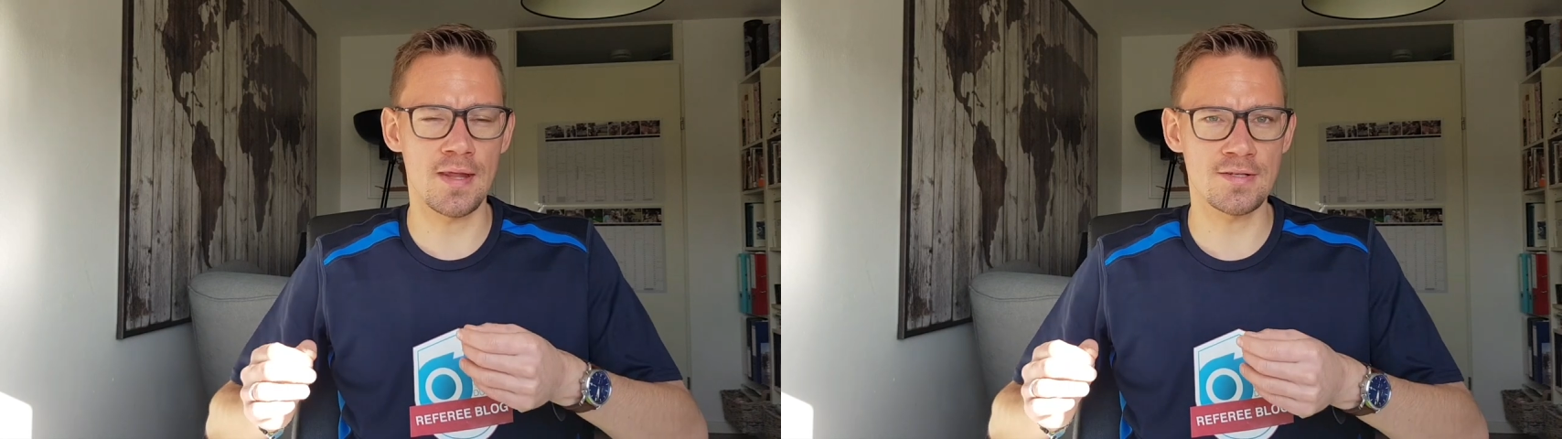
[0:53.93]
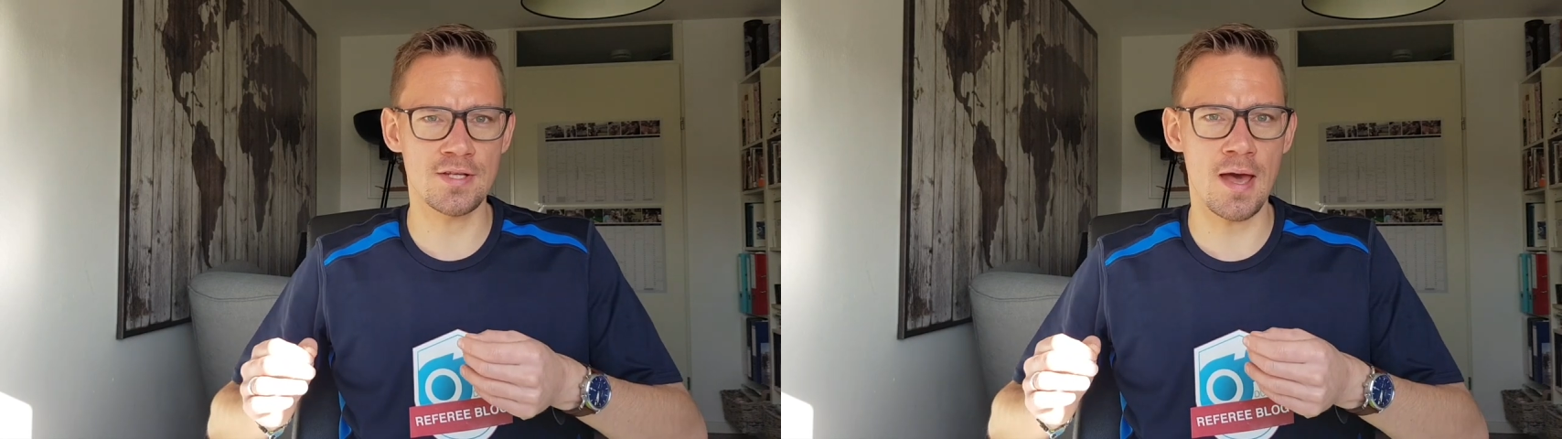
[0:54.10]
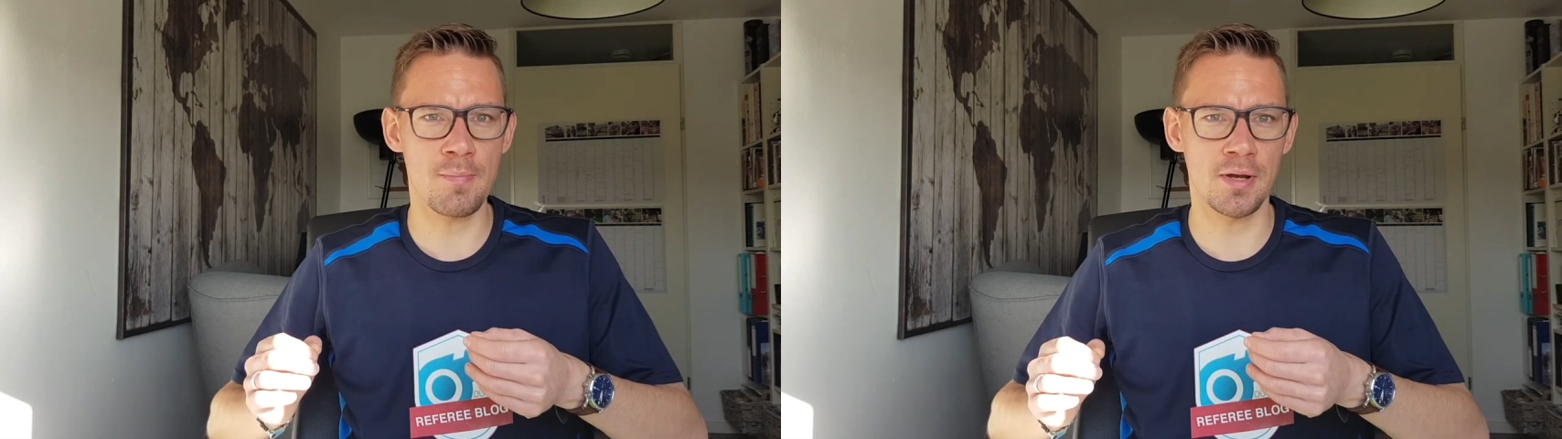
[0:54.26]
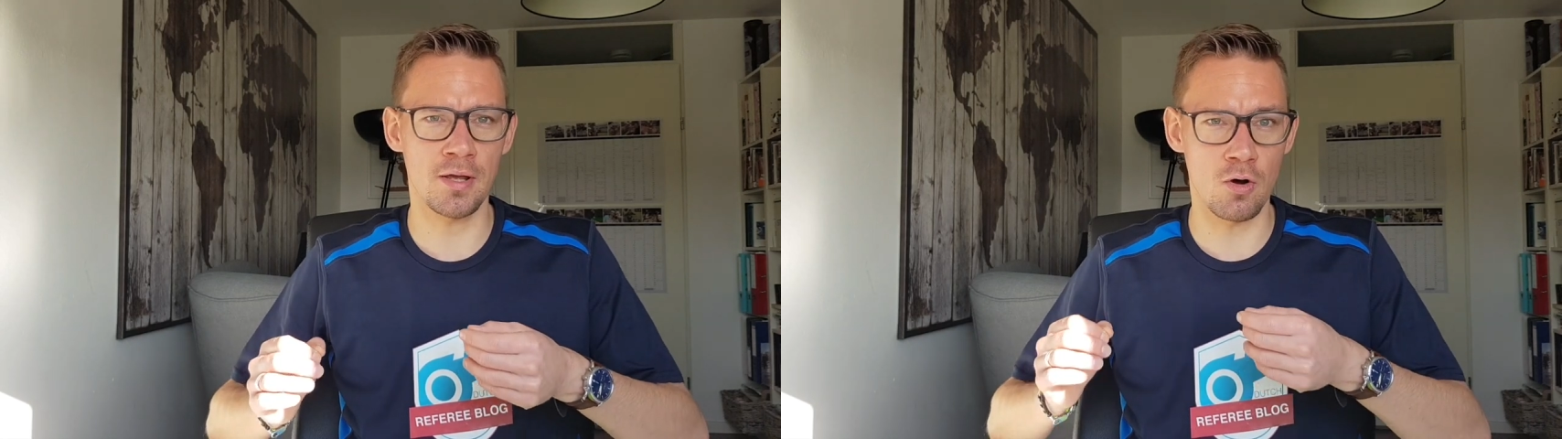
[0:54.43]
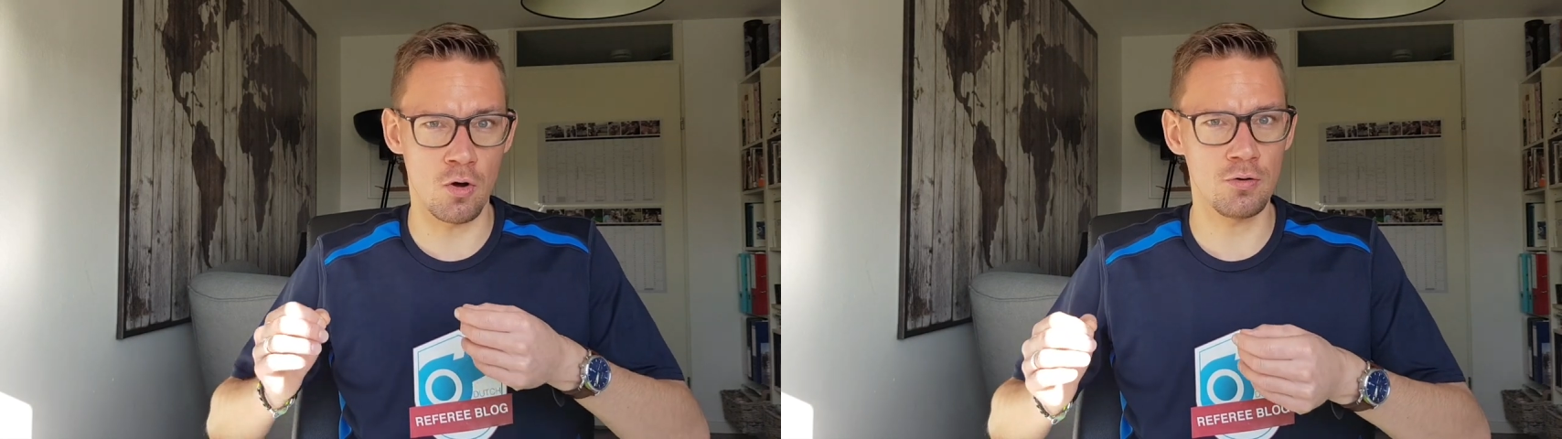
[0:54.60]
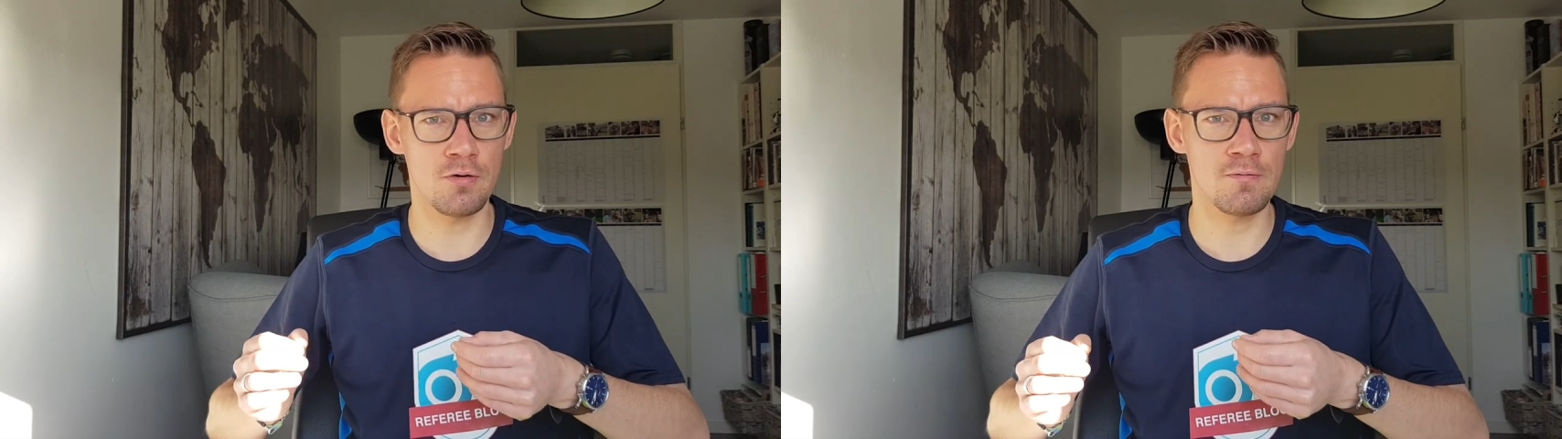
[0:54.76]
that's happening
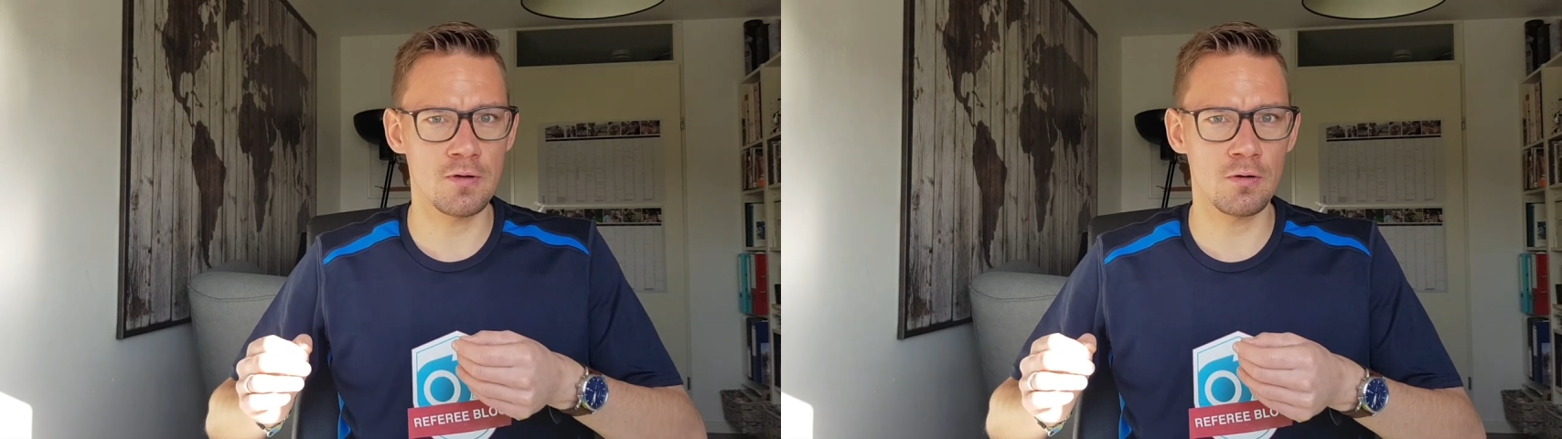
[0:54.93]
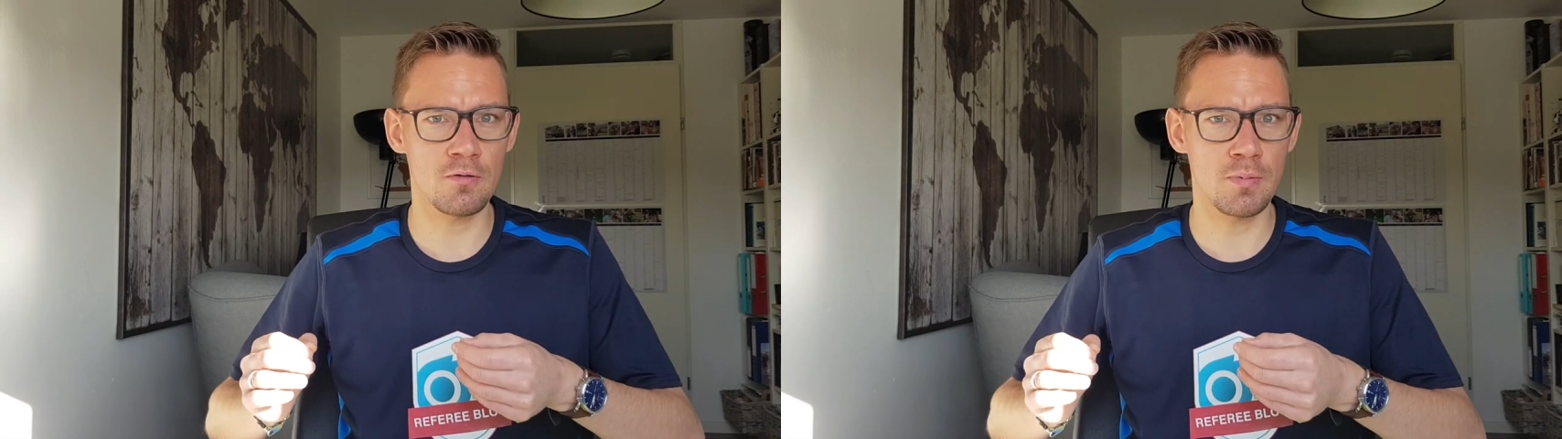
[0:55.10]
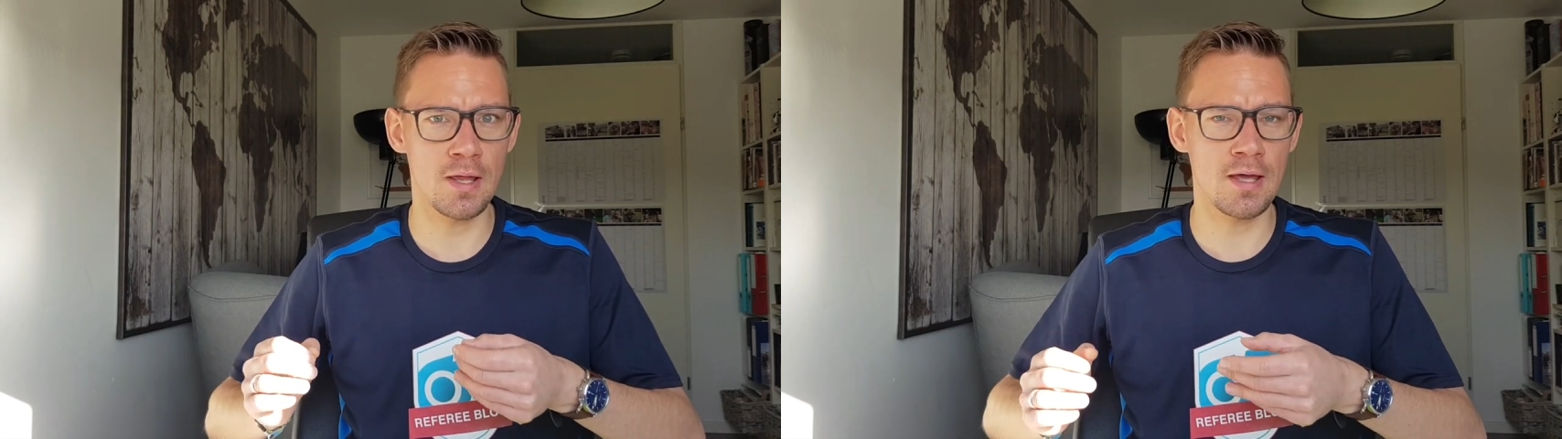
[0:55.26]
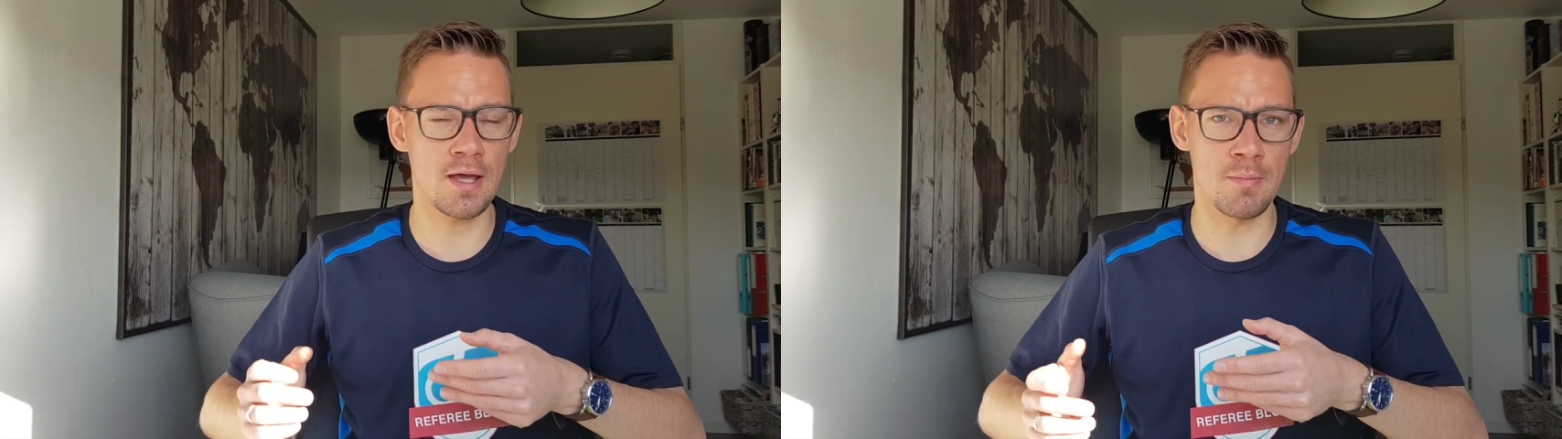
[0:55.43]
on the field of play,